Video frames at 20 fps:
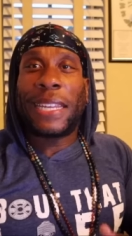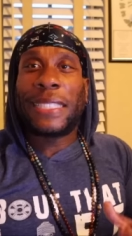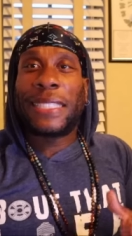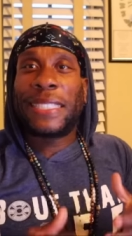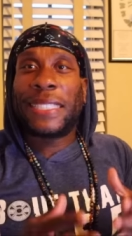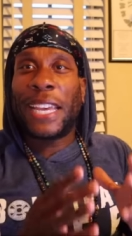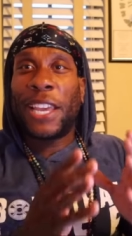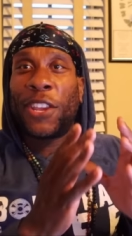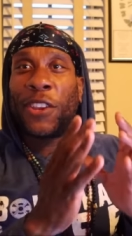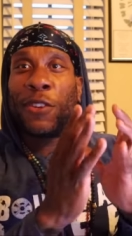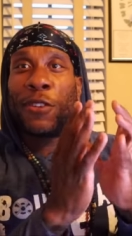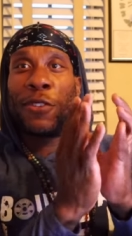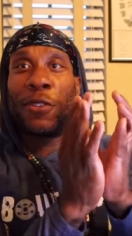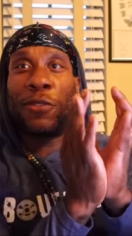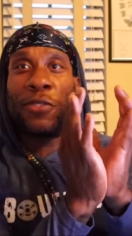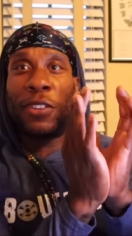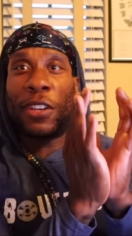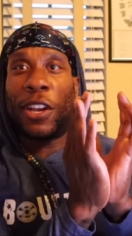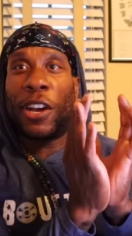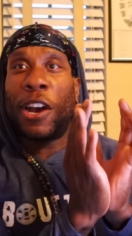let's say you're
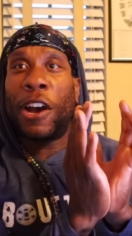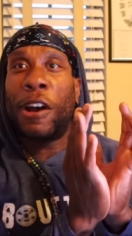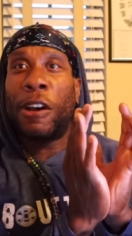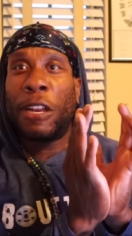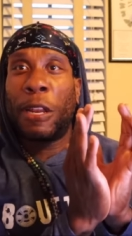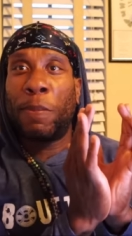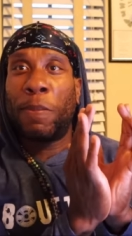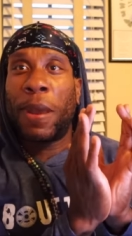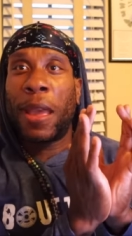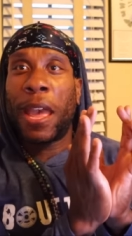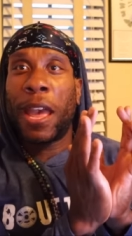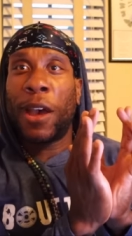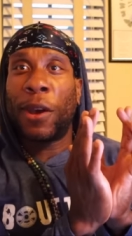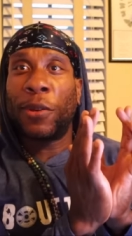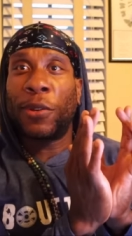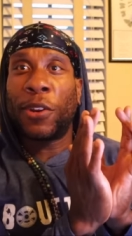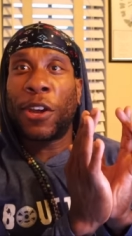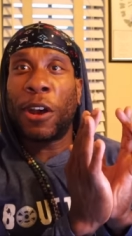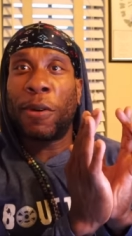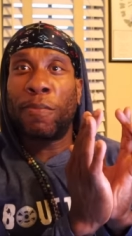using a hundred
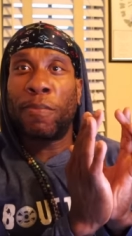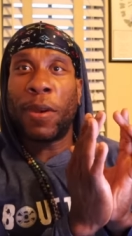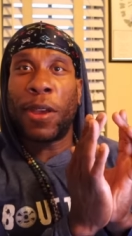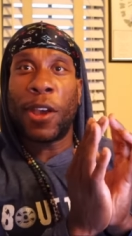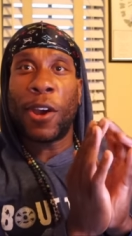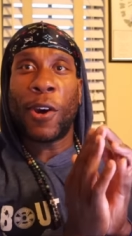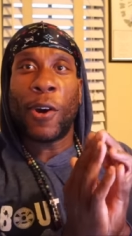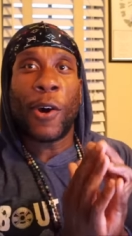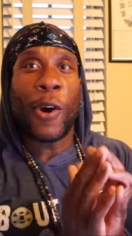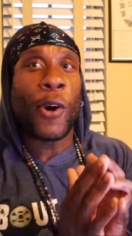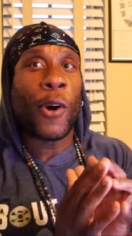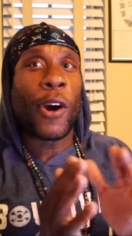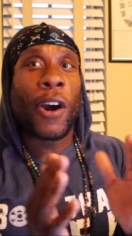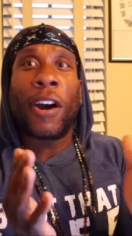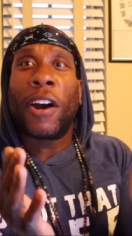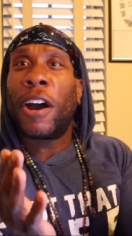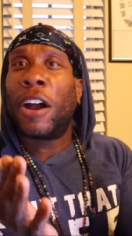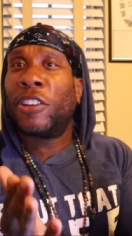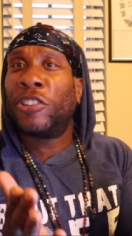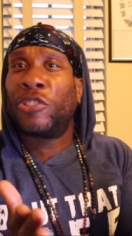pound dumbbell or
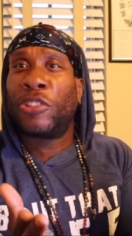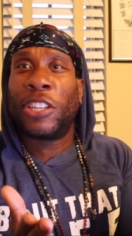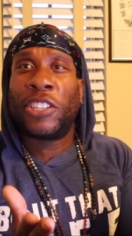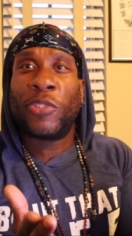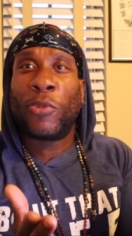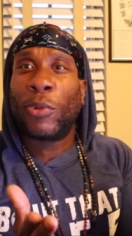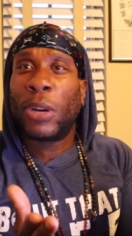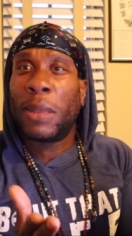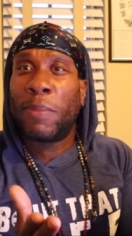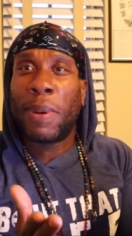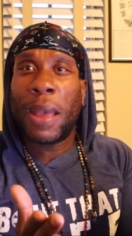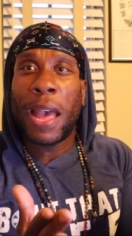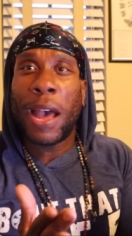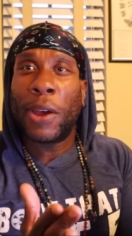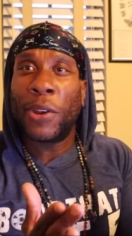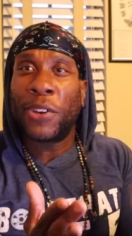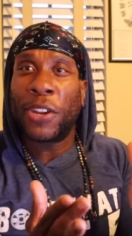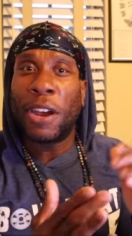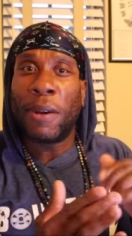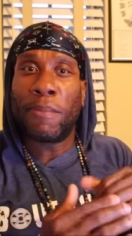a one hundred twenty
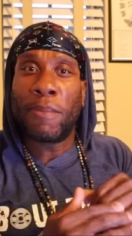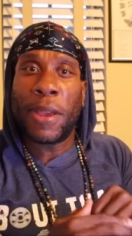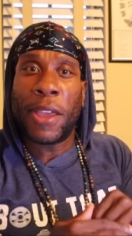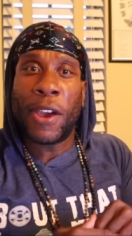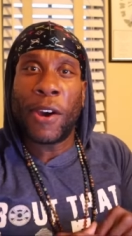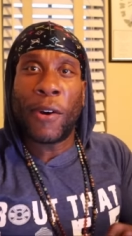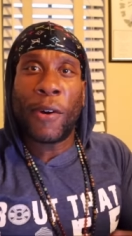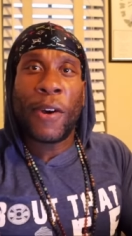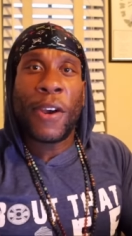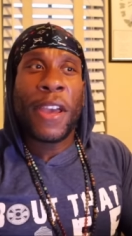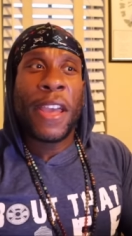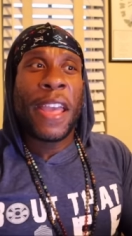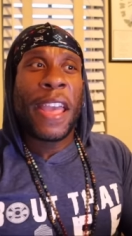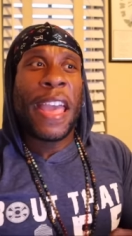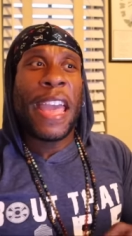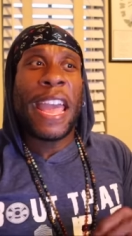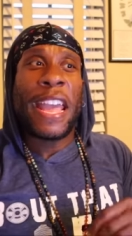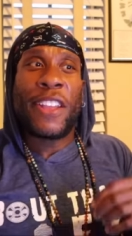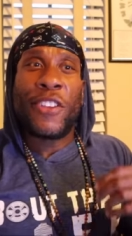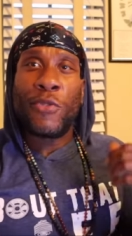pound dumbbell
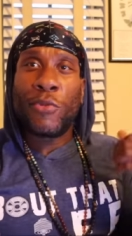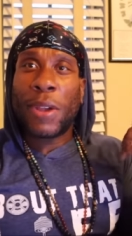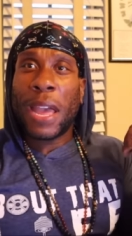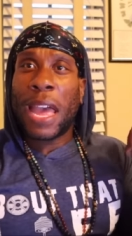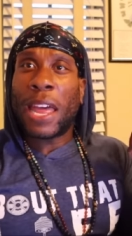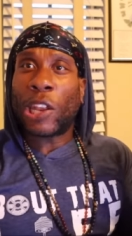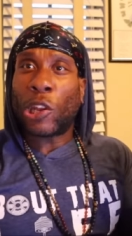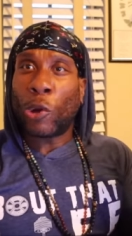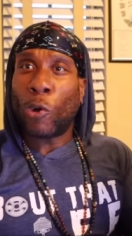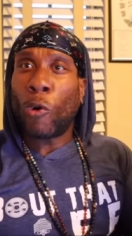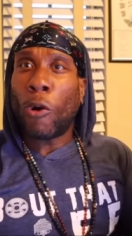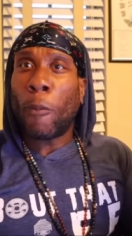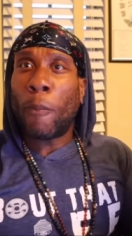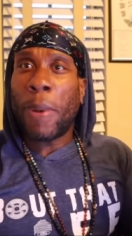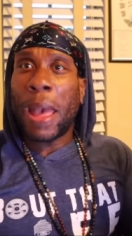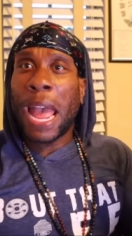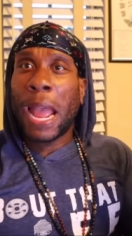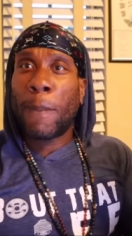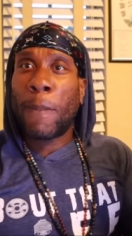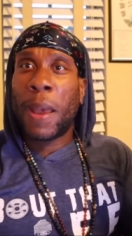and you got lower
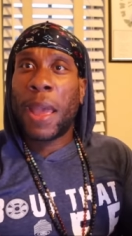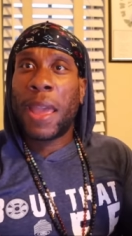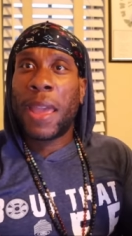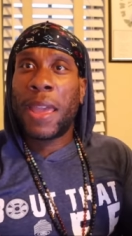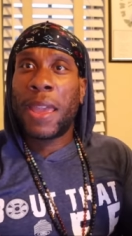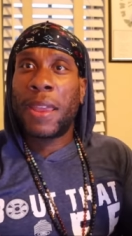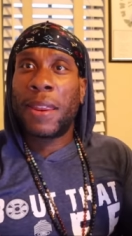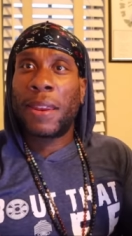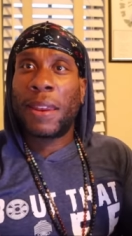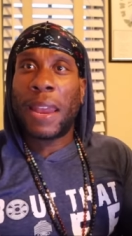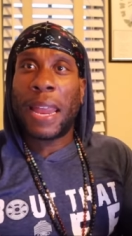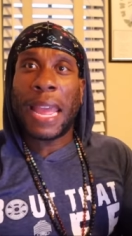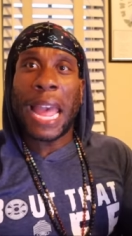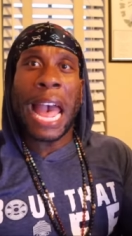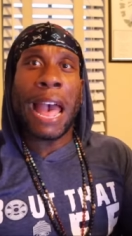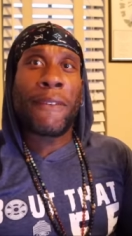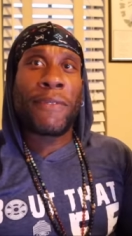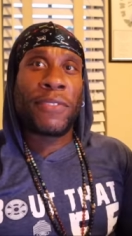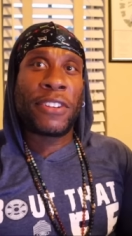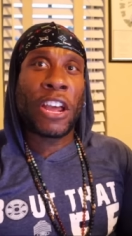back pain. Like,
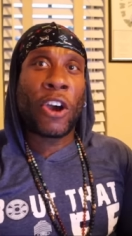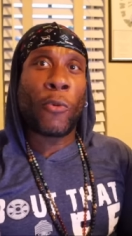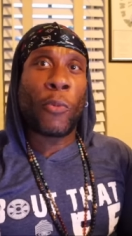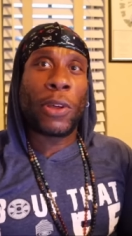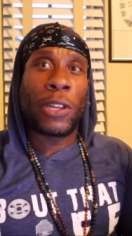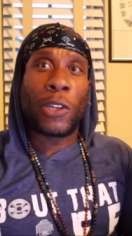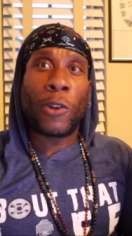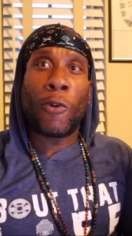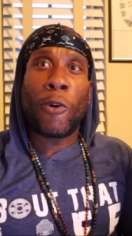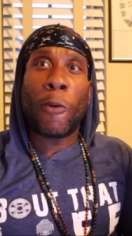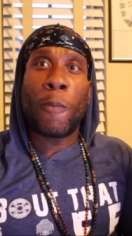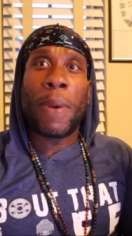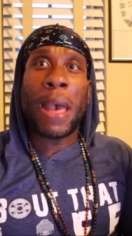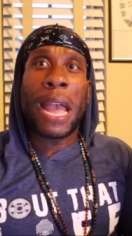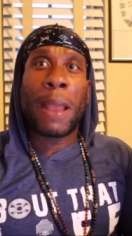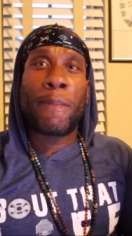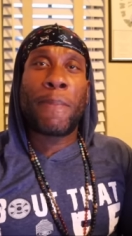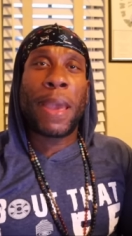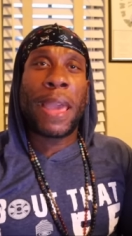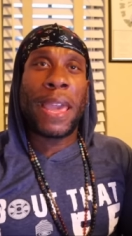I've dealt with lower
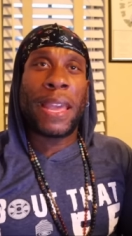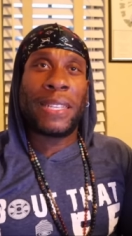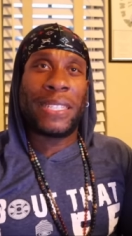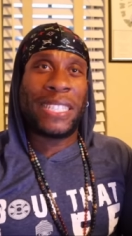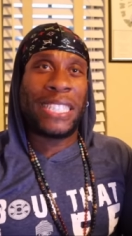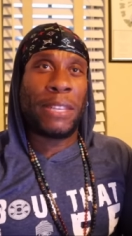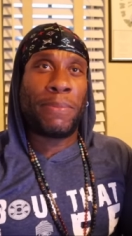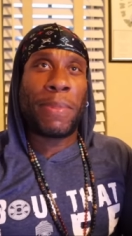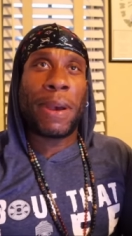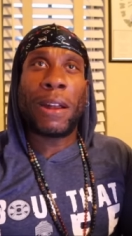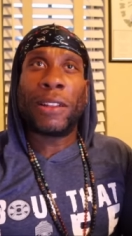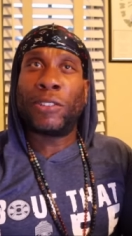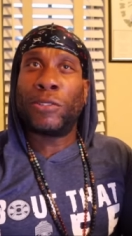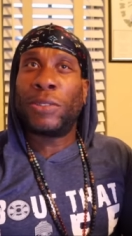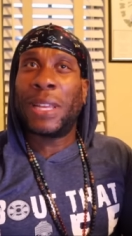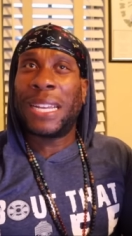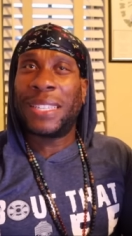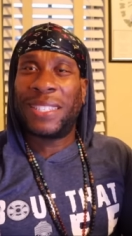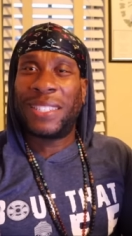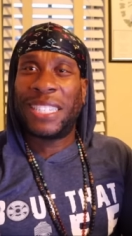back pain since about
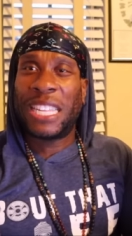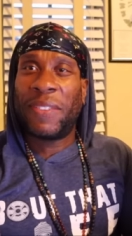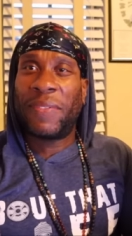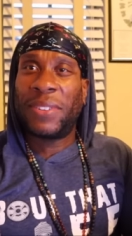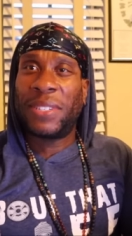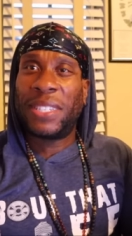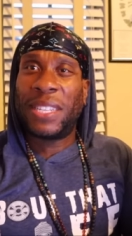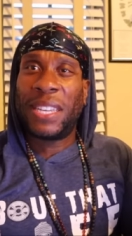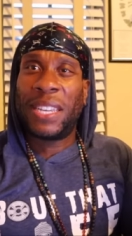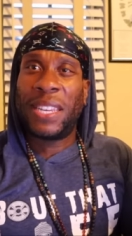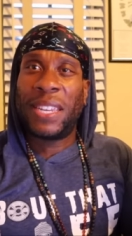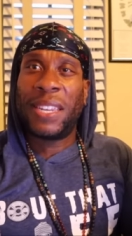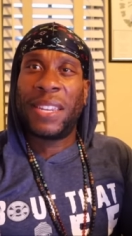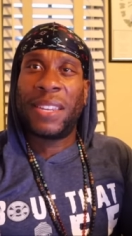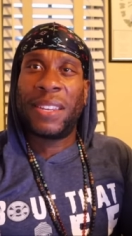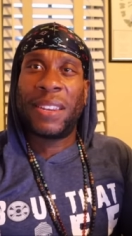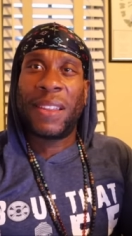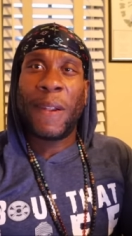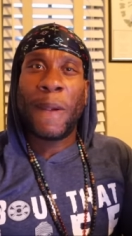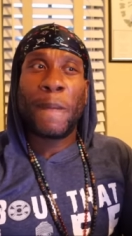two thousand
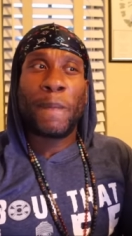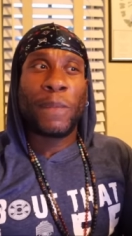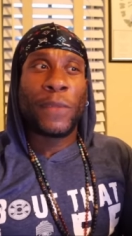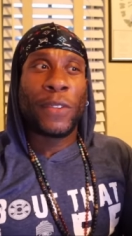seventeen,